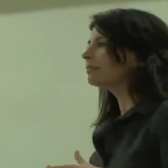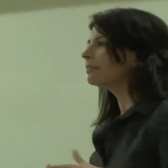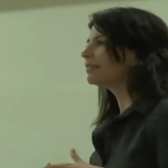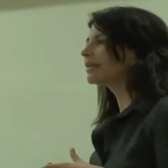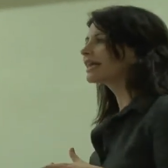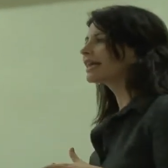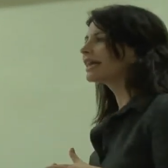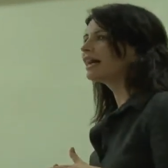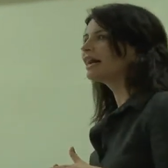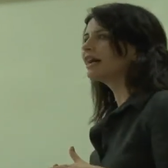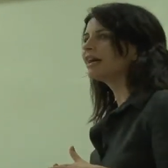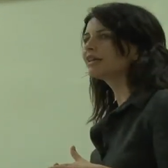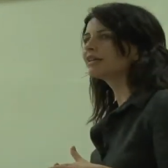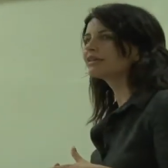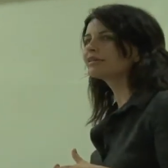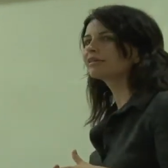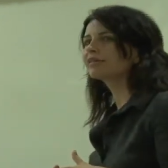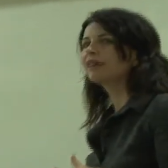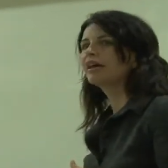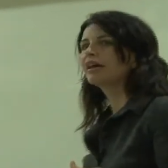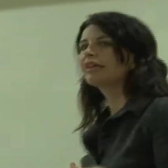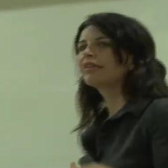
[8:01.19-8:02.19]

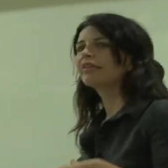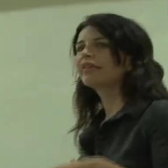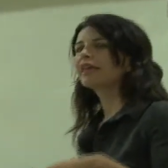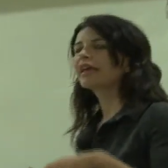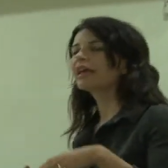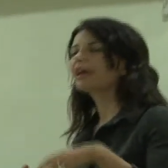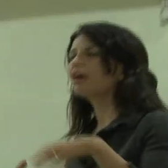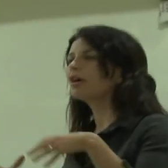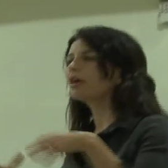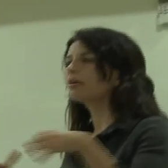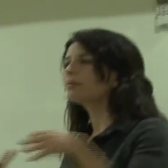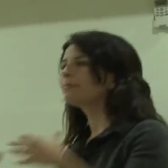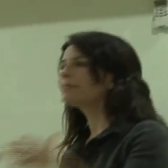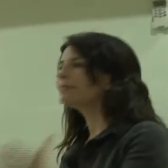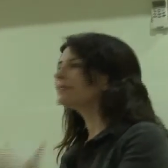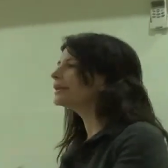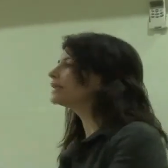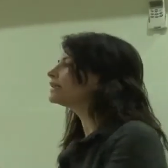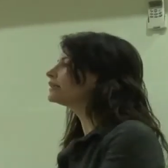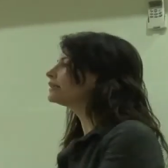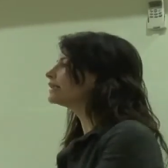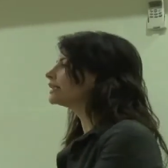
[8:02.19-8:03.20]
because they are
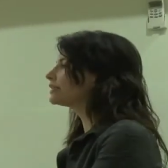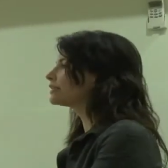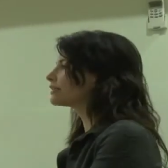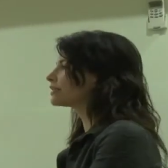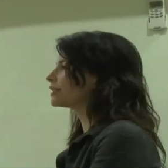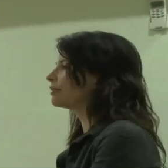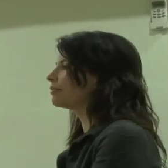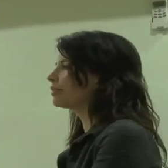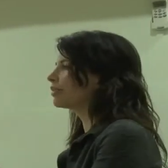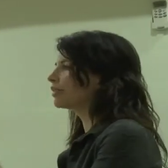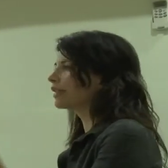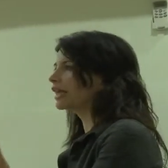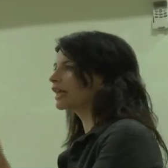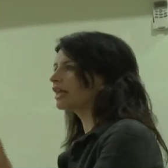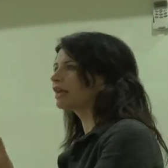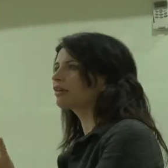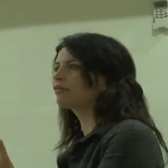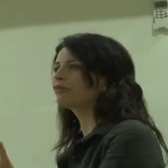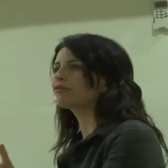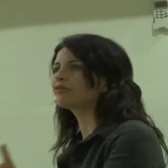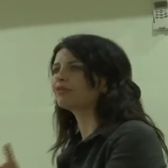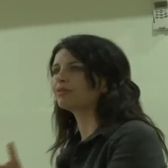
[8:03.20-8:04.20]
building
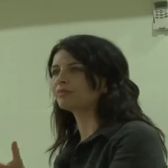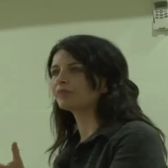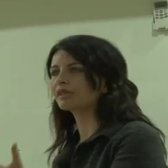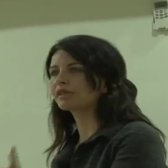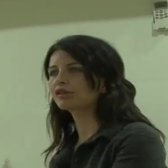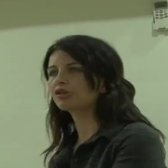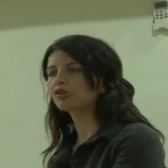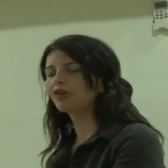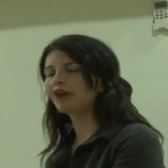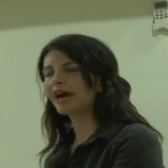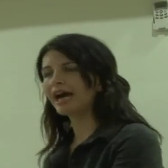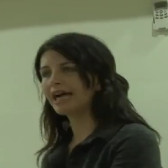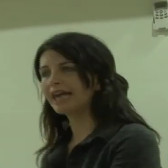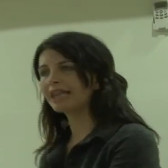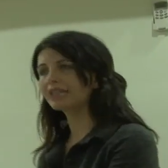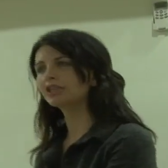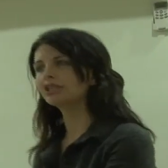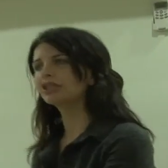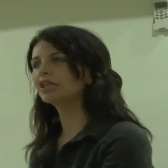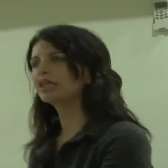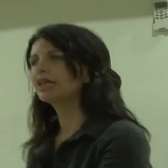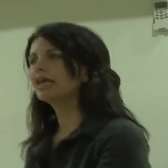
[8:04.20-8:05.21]
something from scratch,
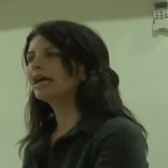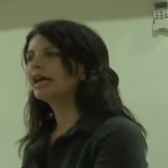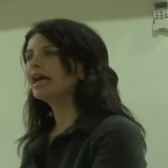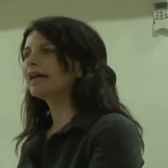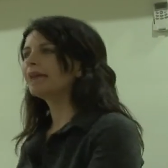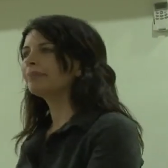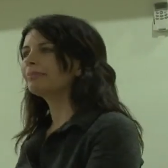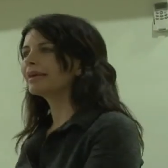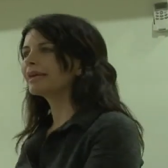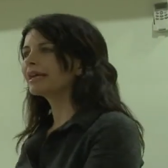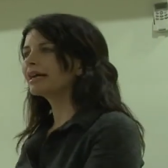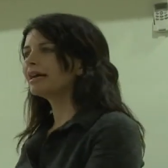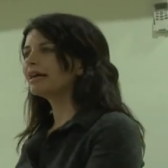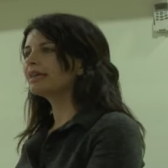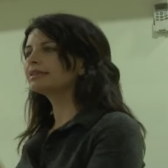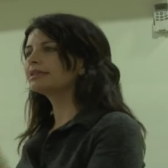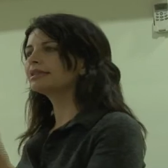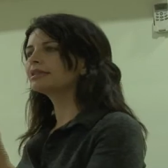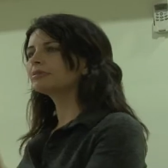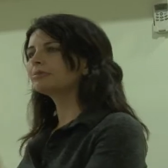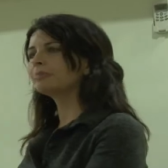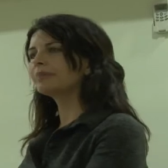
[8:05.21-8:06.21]
and because
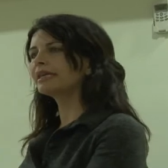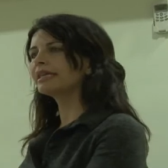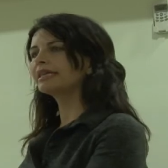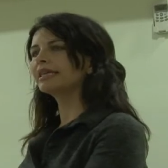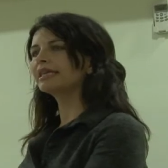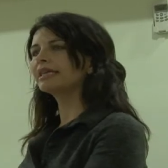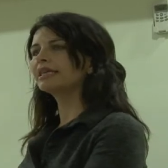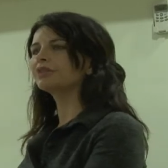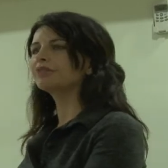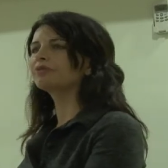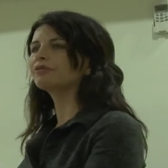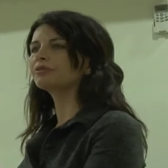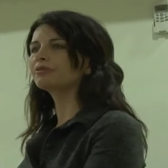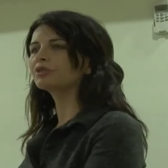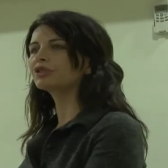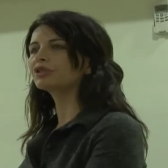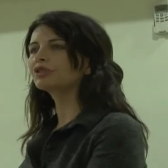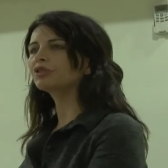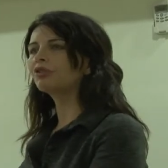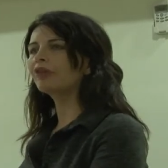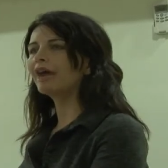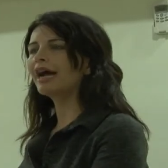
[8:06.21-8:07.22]
they're building it from
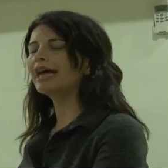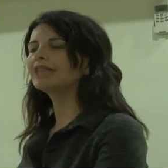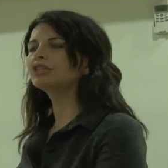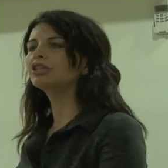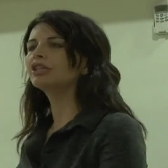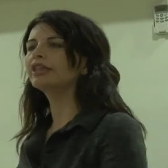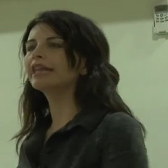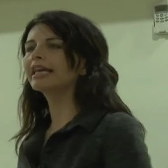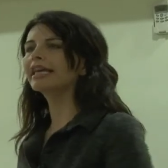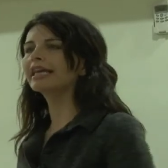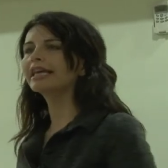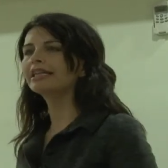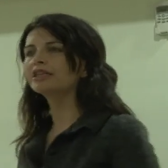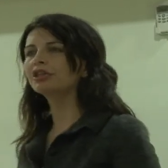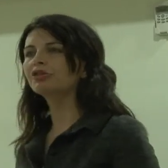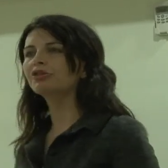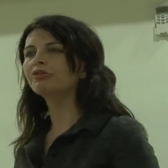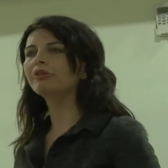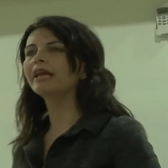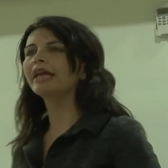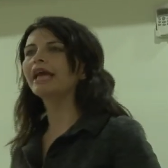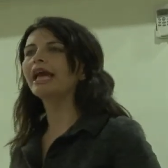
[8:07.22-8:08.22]
scratch, they can
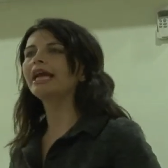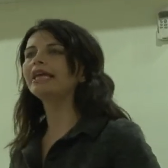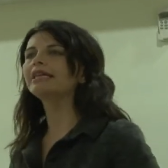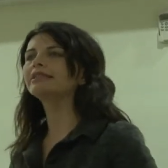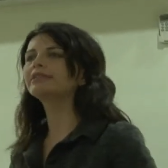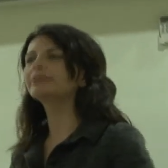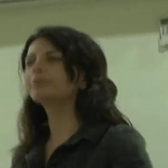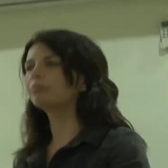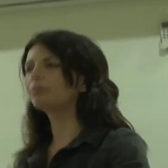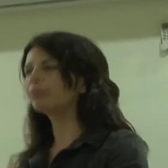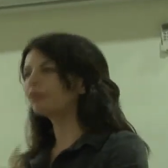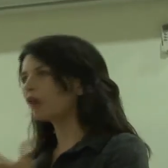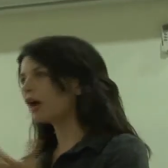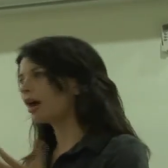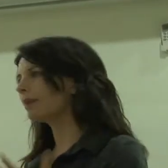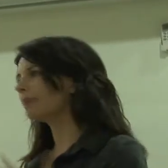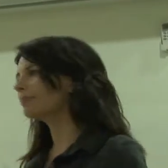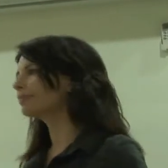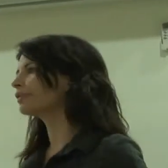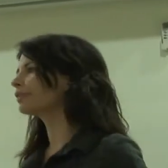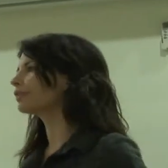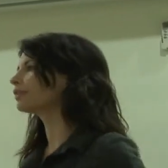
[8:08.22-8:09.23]
create the
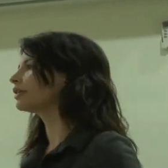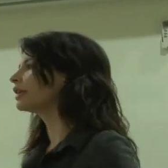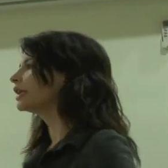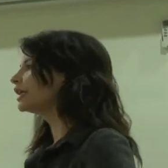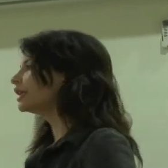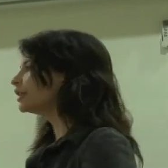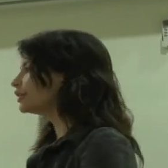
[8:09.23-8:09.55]
proper